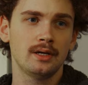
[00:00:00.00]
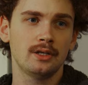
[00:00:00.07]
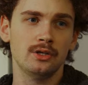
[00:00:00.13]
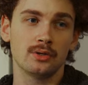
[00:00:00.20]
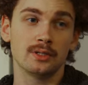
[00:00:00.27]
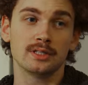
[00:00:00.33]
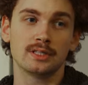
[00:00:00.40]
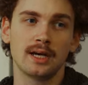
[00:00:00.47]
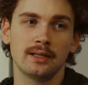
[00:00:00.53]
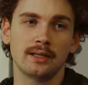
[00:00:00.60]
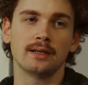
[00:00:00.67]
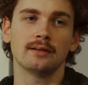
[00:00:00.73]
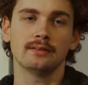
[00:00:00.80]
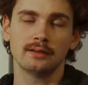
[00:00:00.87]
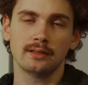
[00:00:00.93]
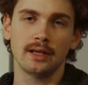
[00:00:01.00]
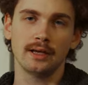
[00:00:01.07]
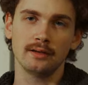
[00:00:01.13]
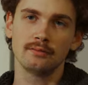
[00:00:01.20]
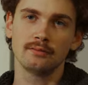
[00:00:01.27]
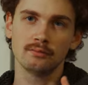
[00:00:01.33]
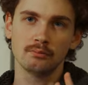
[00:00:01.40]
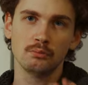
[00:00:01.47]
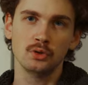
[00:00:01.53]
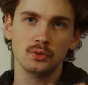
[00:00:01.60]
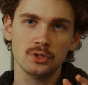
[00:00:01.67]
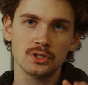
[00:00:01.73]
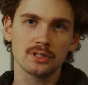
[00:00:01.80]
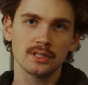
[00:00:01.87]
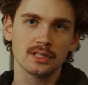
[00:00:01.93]
You could say that they
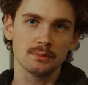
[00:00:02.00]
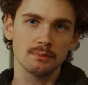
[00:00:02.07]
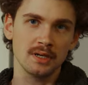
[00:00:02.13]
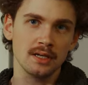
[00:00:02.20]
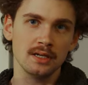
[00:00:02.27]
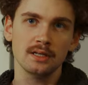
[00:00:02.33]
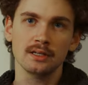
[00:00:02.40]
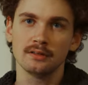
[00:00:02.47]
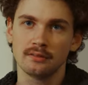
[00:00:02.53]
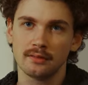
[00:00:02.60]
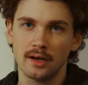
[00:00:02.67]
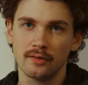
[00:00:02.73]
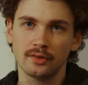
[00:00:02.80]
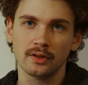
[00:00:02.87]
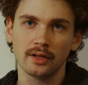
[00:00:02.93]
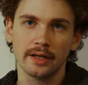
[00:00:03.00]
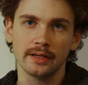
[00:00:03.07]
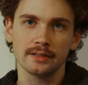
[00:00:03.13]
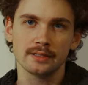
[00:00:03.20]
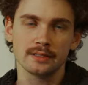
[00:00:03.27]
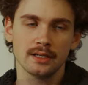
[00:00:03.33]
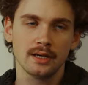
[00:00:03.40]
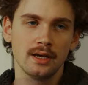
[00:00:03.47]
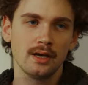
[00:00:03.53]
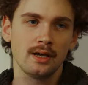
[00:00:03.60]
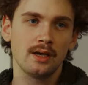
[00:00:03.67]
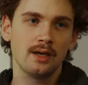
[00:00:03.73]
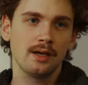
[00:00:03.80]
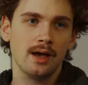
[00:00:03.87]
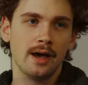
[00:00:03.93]
boost the speed of the lens.
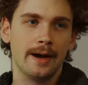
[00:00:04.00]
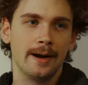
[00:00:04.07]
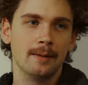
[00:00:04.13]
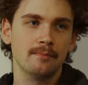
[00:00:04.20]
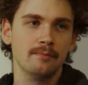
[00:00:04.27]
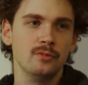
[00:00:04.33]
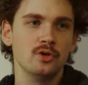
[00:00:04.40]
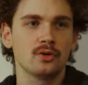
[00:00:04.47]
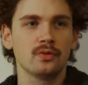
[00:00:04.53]
You